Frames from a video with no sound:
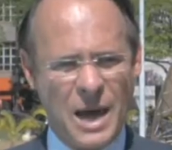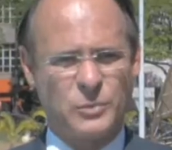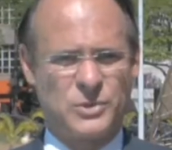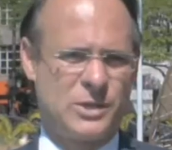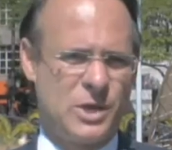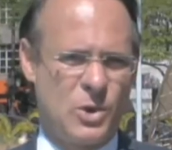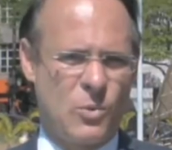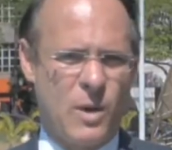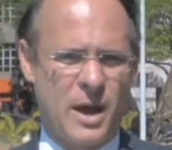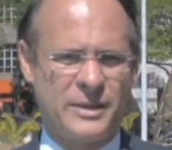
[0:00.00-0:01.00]
out,
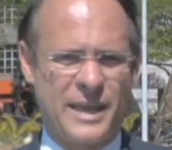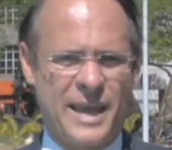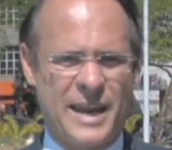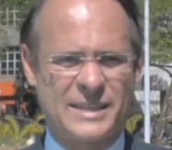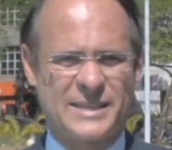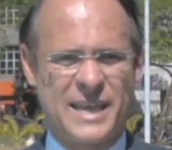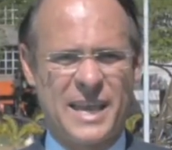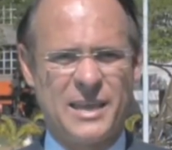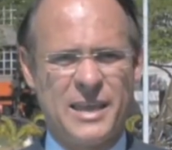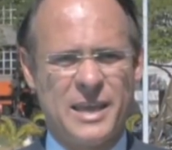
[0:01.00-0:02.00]
while the
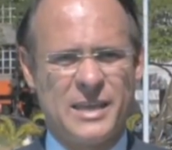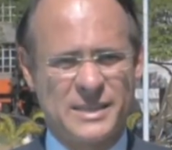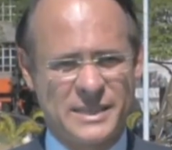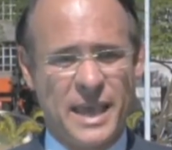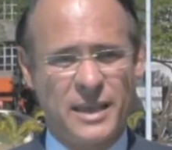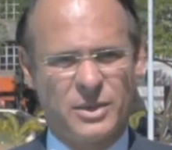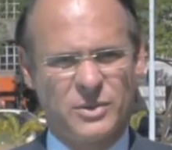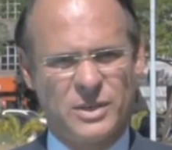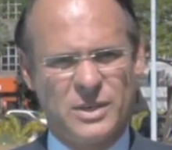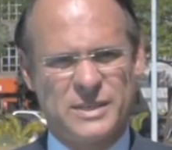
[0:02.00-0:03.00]
NSA
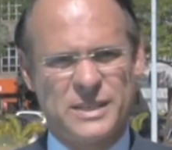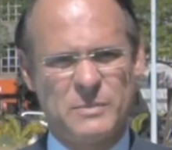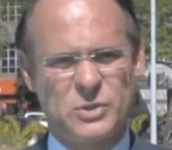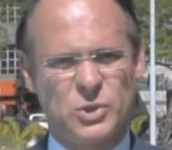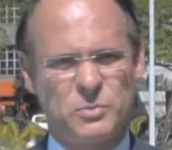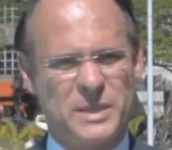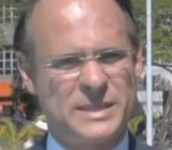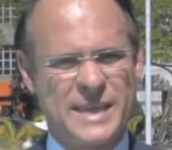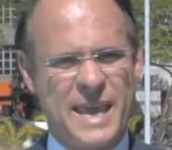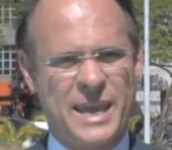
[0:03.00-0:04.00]
scandal seems to be
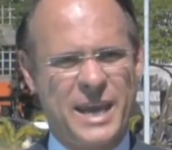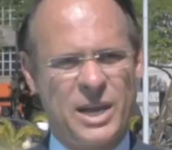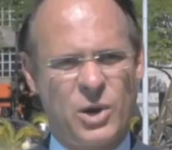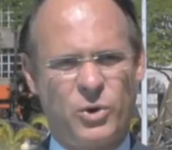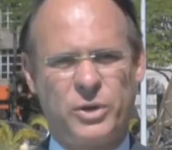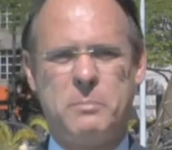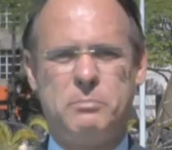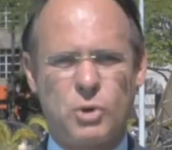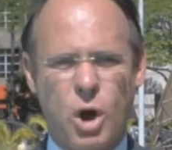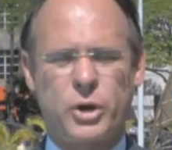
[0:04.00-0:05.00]
taking on a
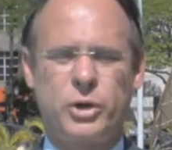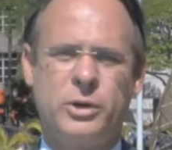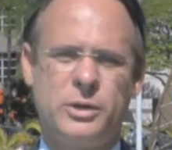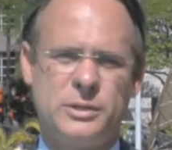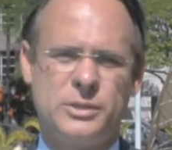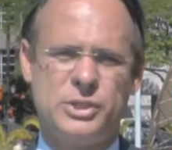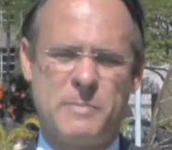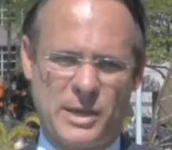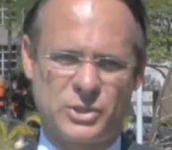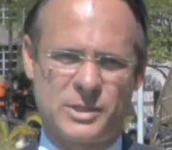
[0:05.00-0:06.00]
broader
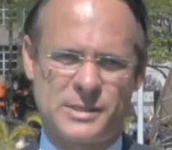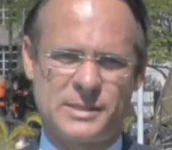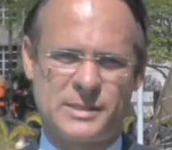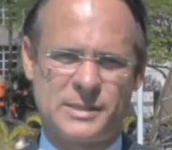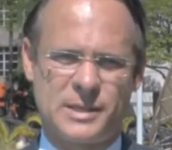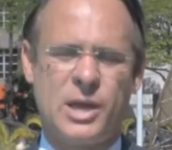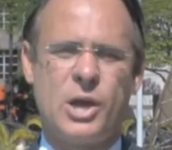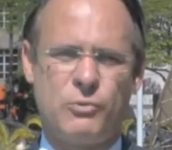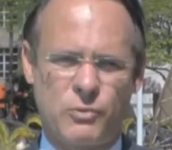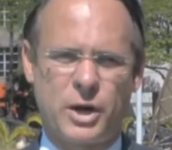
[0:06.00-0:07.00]
dimensions.
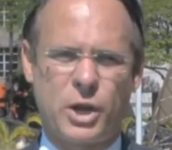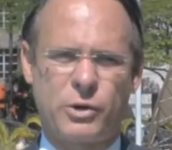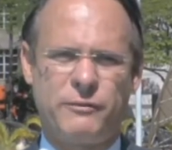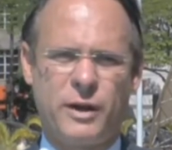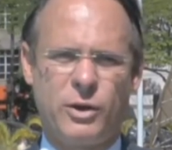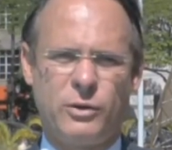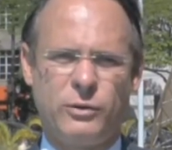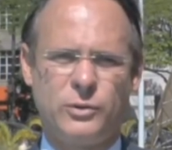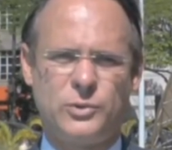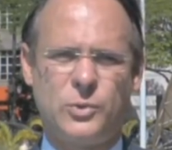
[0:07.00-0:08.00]
Ronnie
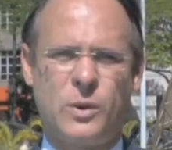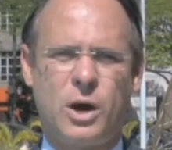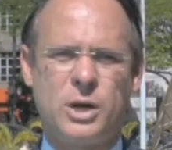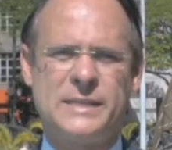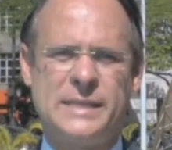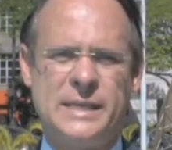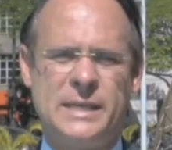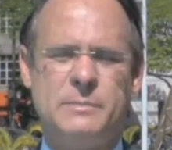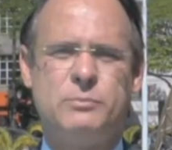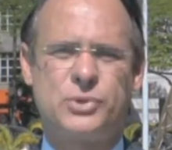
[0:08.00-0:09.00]
Carvello to
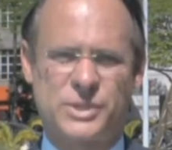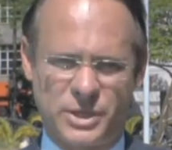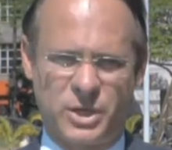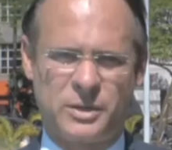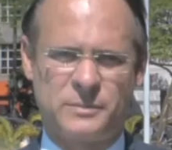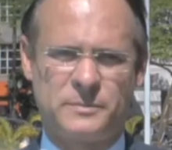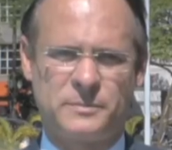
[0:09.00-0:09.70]
RT Brazil.